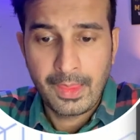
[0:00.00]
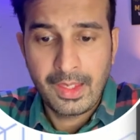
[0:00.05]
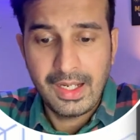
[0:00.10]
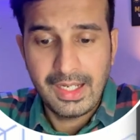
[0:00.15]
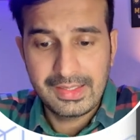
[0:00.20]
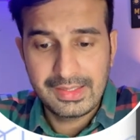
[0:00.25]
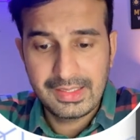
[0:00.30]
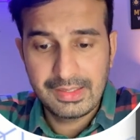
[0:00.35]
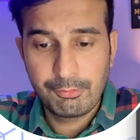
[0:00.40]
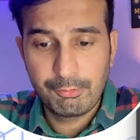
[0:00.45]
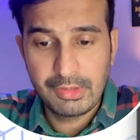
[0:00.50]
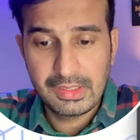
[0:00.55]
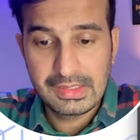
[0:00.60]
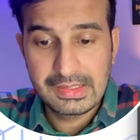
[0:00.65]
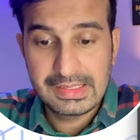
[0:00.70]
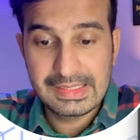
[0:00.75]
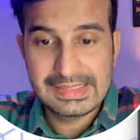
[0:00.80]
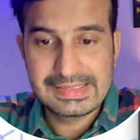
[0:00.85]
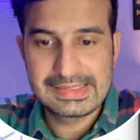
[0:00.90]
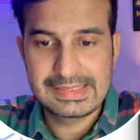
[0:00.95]
I think
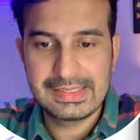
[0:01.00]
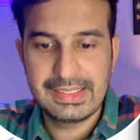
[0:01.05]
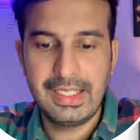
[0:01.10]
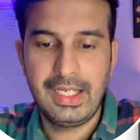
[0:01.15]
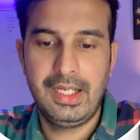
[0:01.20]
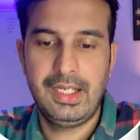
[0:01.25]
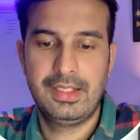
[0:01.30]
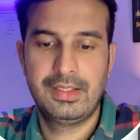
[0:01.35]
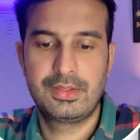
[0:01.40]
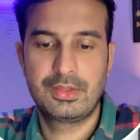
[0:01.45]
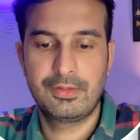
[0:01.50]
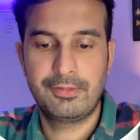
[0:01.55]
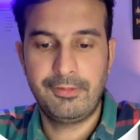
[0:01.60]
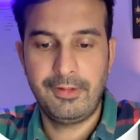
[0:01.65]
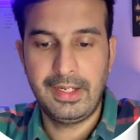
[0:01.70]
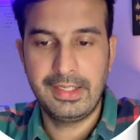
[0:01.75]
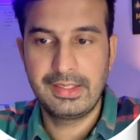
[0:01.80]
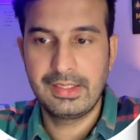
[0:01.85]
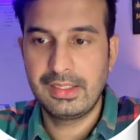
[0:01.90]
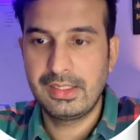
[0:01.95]
with this, yeah. So
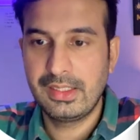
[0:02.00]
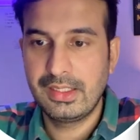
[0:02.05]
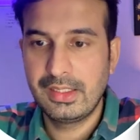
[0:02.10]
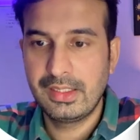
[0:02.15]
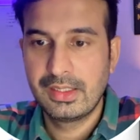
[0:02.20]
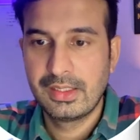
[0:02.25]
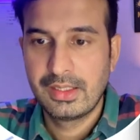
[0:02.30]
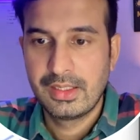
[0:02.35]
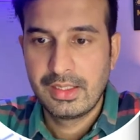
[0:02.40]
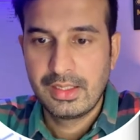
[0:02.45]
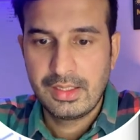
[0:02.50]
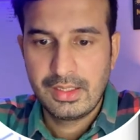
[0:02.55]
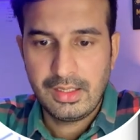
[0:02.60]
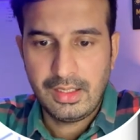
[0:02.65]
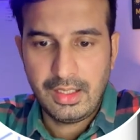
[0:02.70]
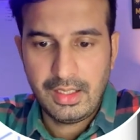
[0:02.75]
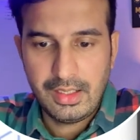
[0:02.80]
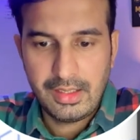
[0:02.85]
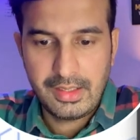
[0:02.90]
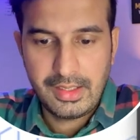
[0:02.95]
finally
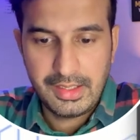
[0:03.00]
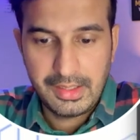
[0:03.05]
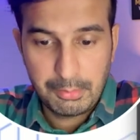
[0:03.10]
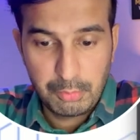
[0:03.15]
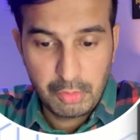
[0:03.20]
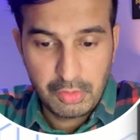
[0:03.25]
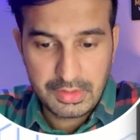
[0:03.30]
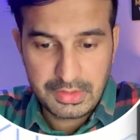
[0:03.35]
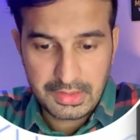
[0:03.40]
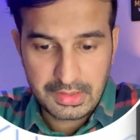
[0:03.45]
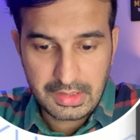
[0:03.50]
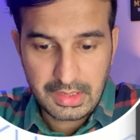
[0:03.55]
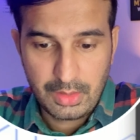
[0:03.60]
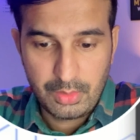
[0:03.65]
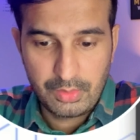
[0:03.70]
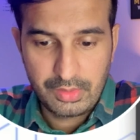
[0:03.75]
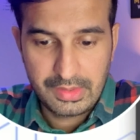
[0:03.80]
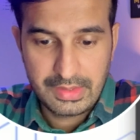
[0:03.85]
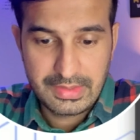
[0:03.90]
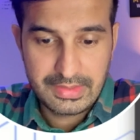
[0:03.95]
our AWS
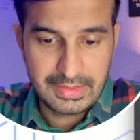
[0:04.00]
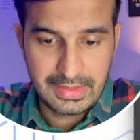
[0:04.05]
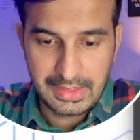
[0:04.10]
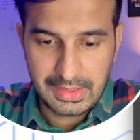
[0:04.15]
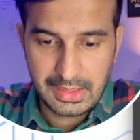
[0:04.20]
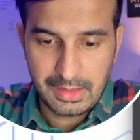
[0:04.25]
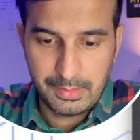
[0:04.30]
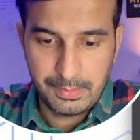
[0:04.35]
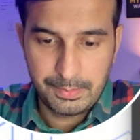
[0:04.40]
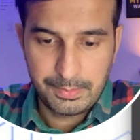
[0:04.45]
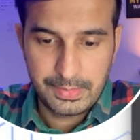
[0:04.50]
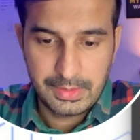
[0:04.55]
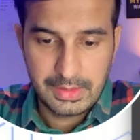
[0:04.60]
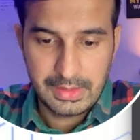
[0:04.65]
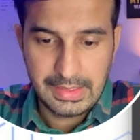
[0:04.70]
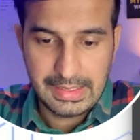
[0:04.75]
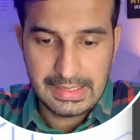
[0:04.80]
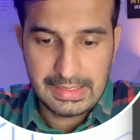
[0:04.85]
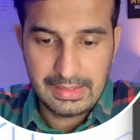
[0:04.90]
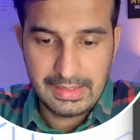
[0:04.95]
account is set up
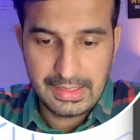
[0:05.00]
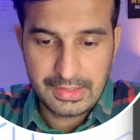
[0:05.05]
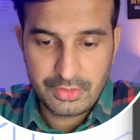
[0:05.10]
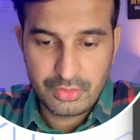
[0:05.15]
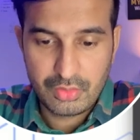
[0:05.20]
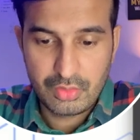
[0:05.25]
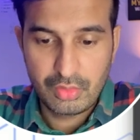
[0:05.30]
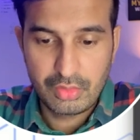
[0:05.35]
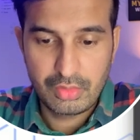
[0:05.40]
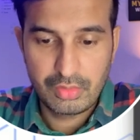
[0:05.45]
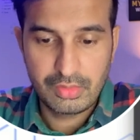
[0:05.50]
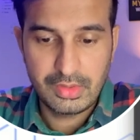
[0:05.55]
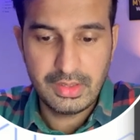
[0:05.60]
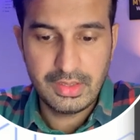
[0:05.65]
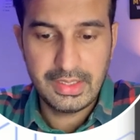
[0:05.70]
and let's go to the